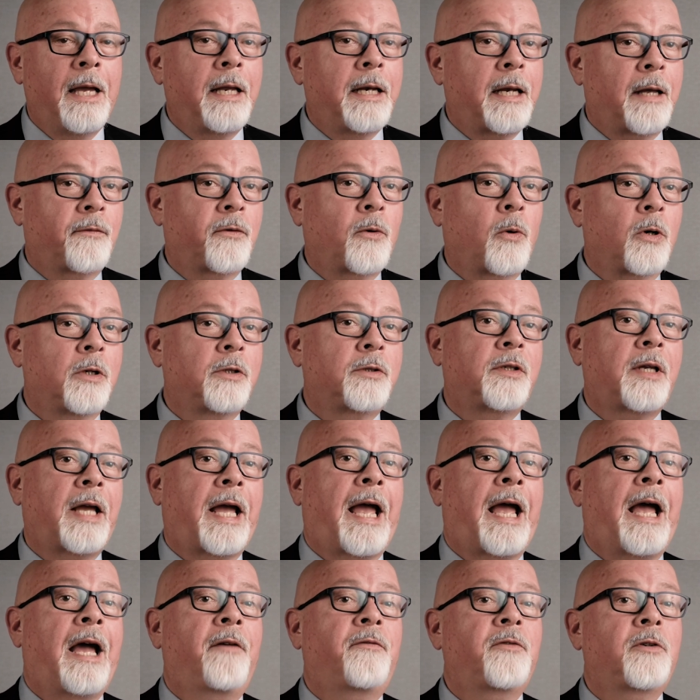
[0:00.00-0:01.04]
Now, of course,
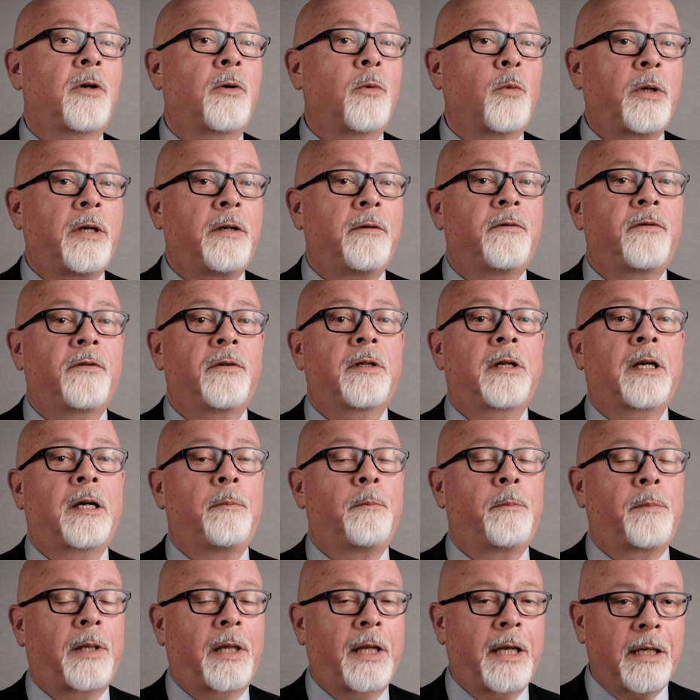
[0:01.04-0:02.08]
after we've
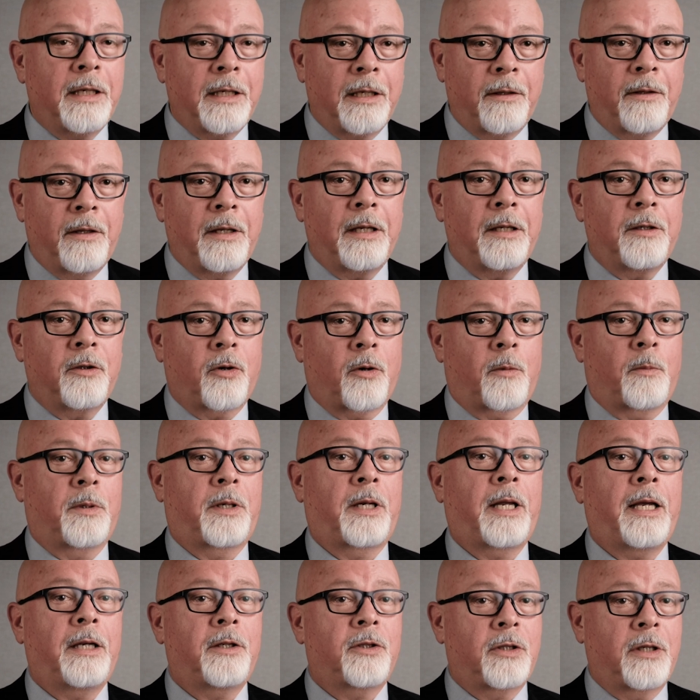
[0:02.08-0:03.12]
completed the
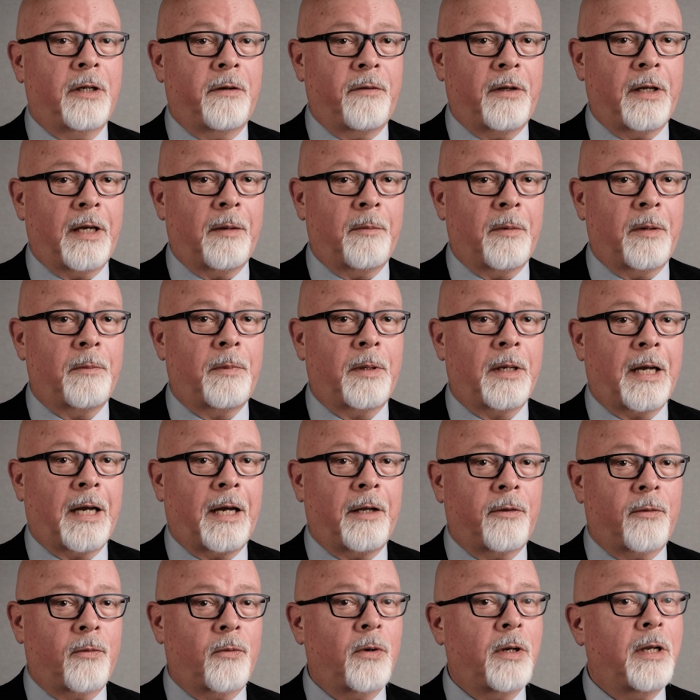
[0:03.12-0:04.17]
interpretation of the
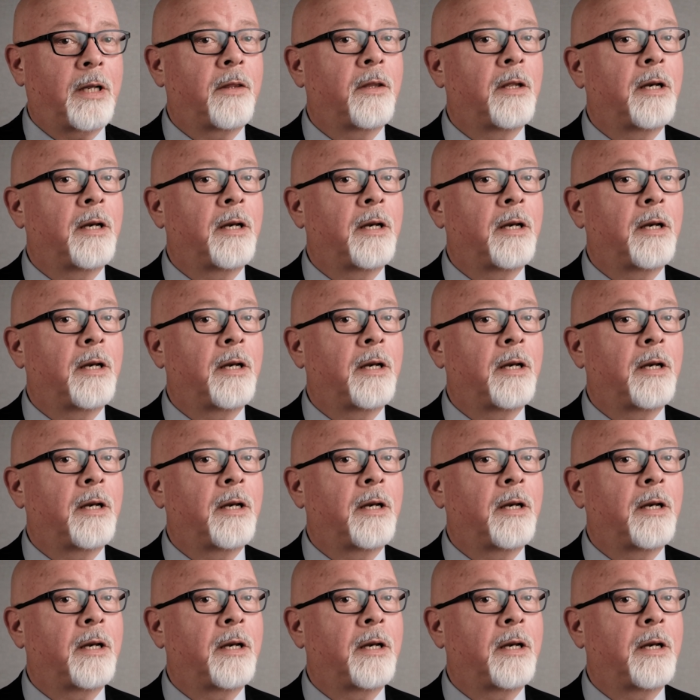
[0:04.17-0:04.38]
MMPI-3,